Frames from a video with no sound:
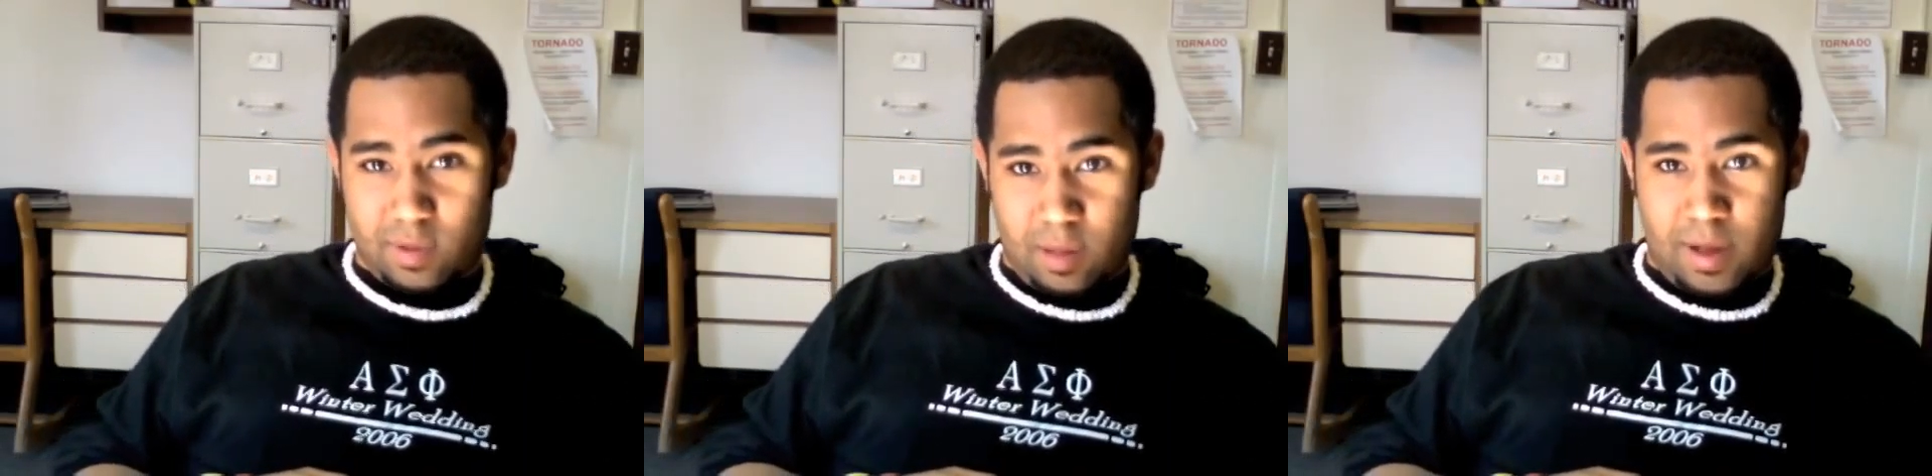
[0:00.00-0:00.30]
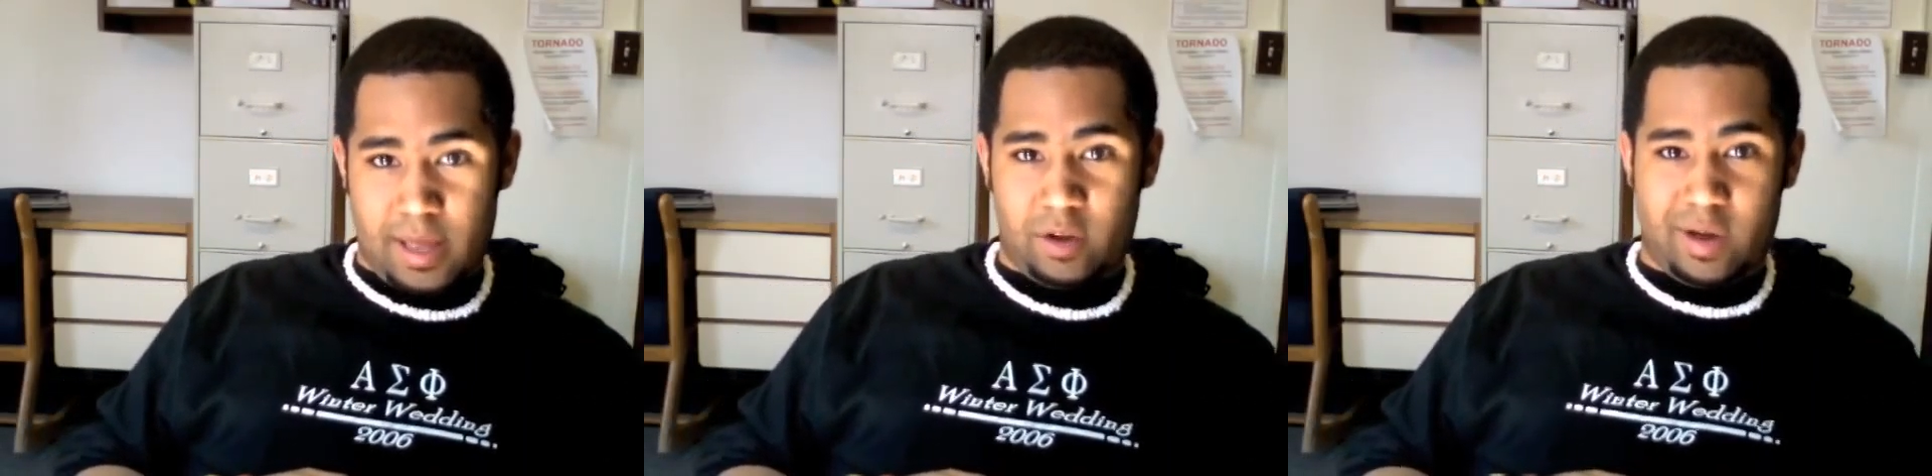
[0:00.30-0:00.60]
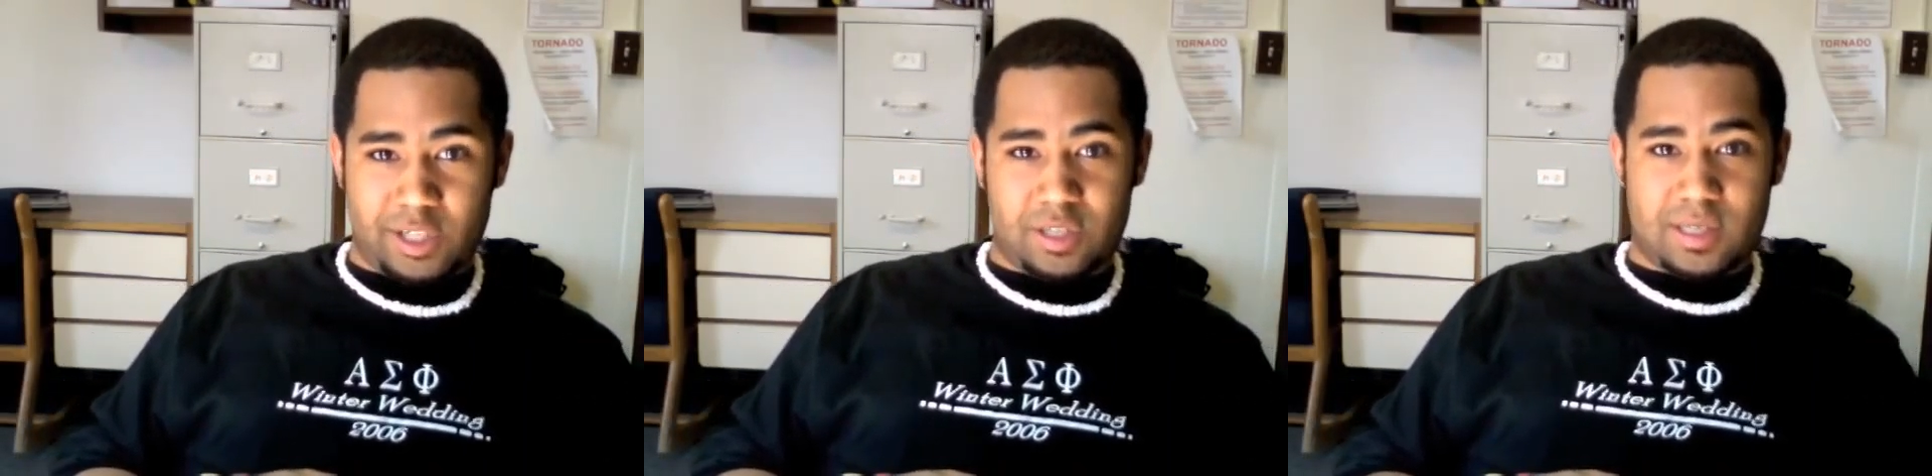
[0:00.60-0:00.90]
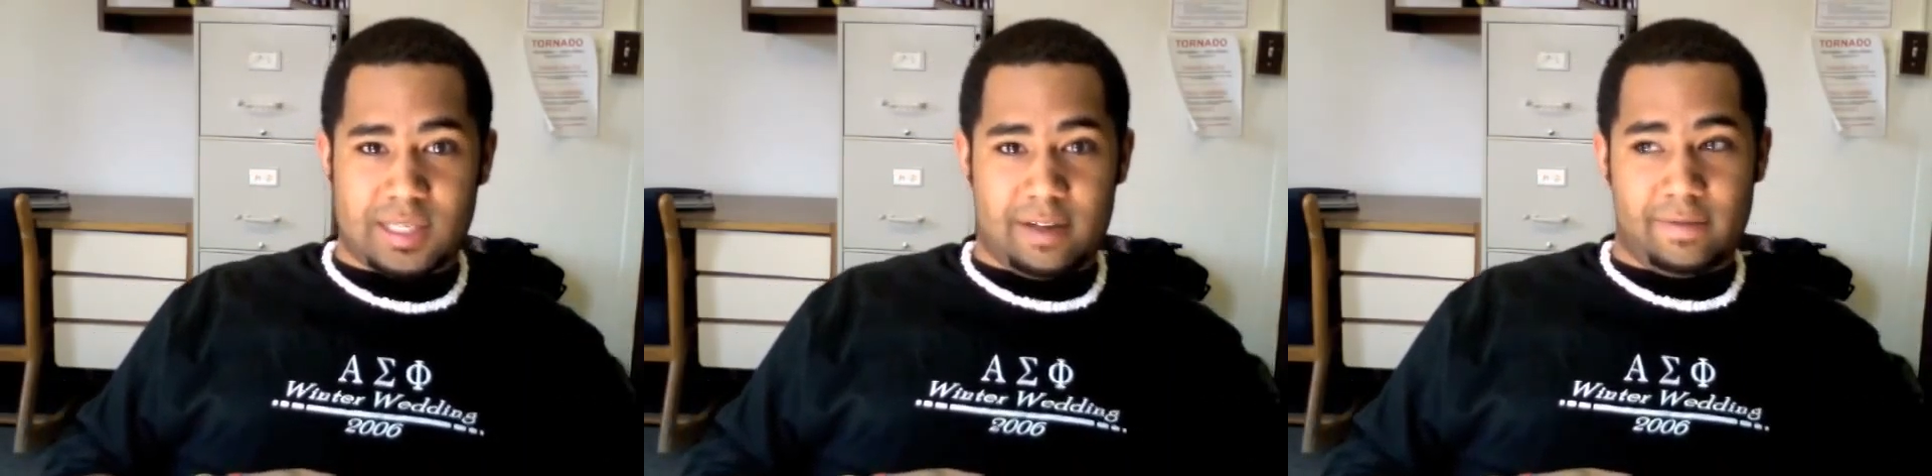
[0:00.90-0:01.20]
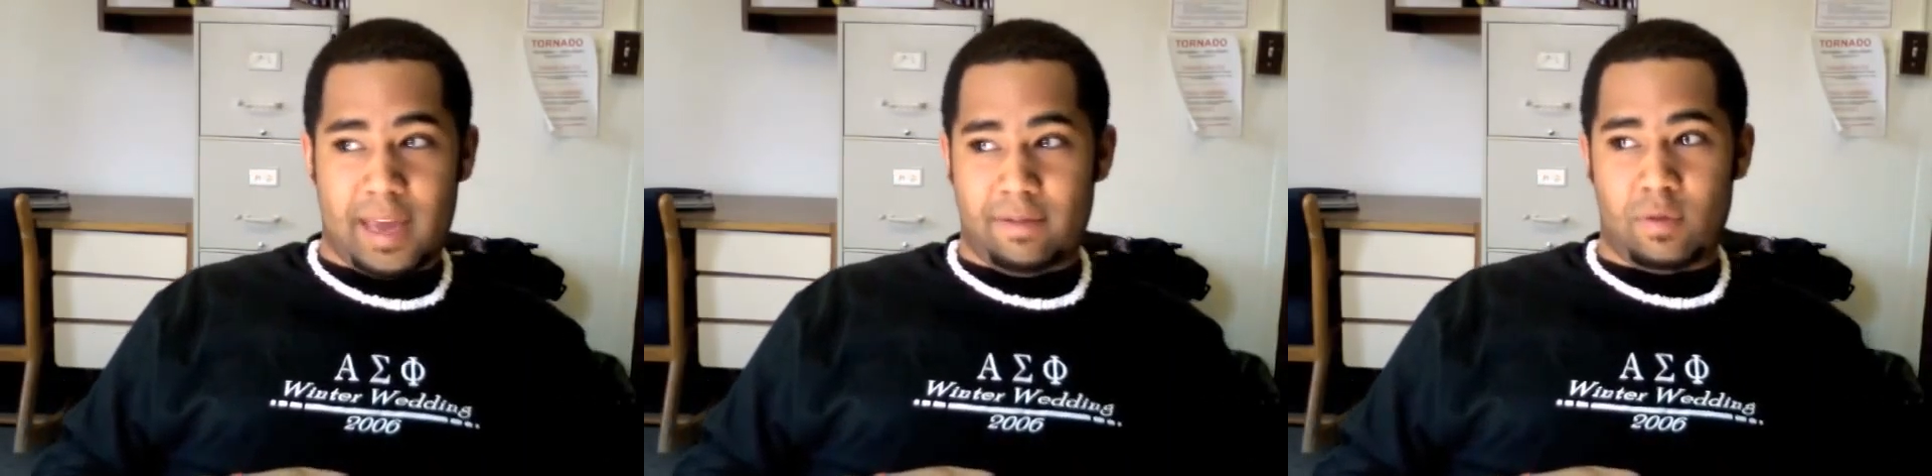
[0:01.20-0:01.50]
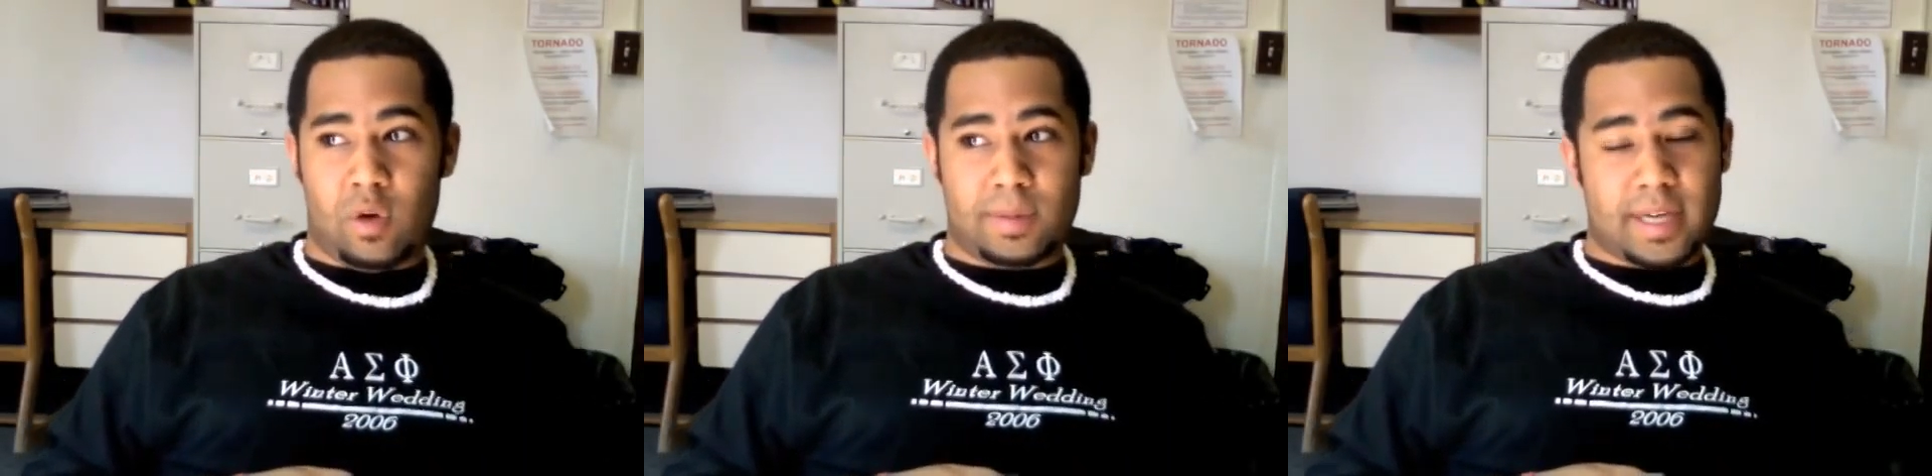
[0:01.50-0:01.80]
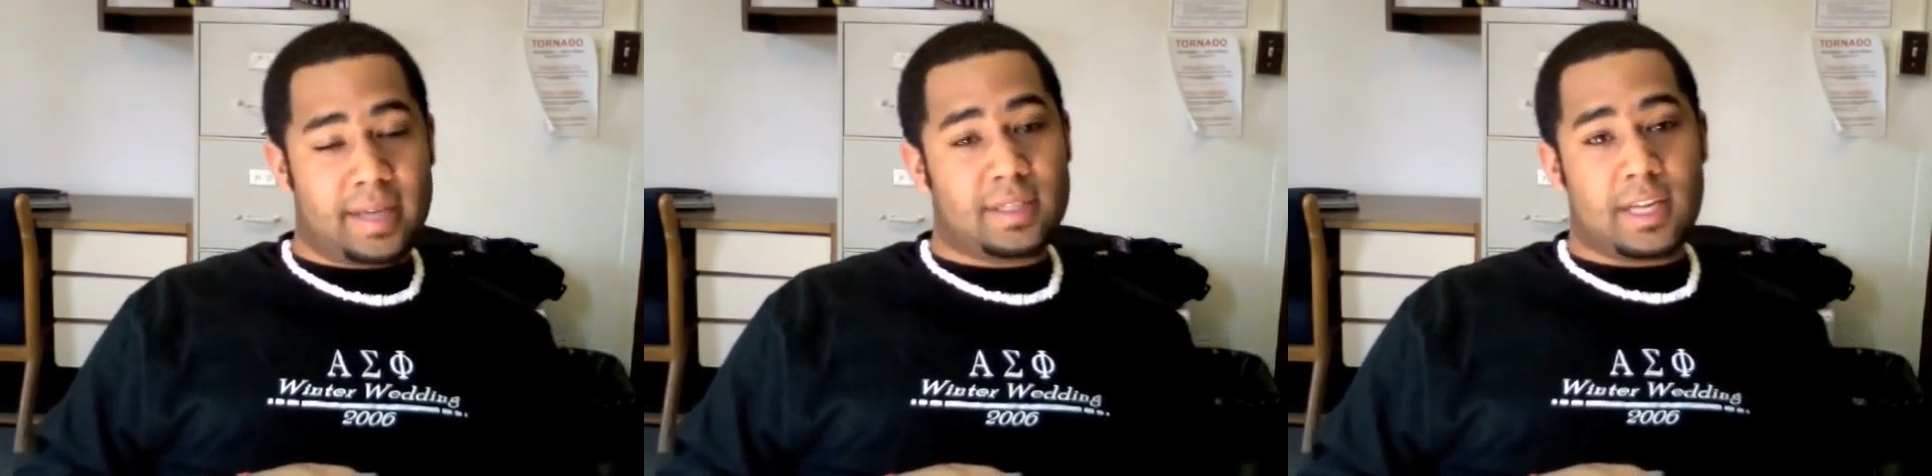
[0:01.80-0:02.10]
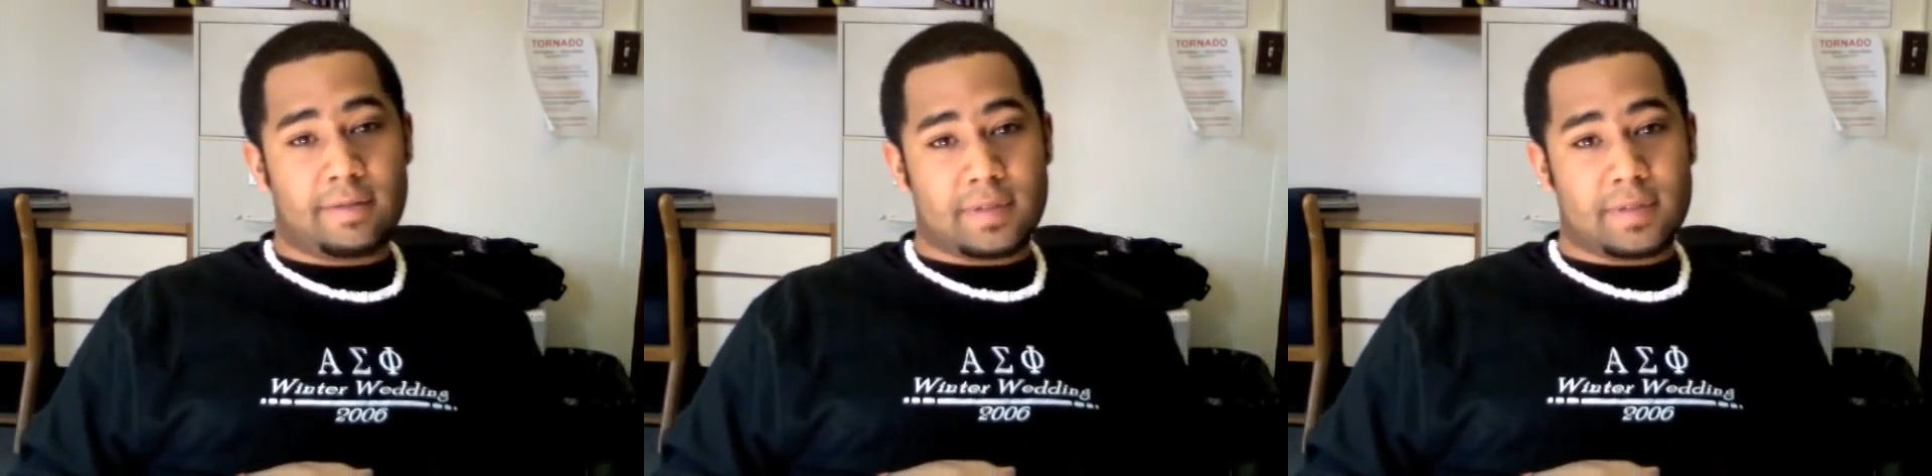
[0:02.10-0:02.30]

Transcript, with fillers: about like questions and stuff, gave them the website and stuff.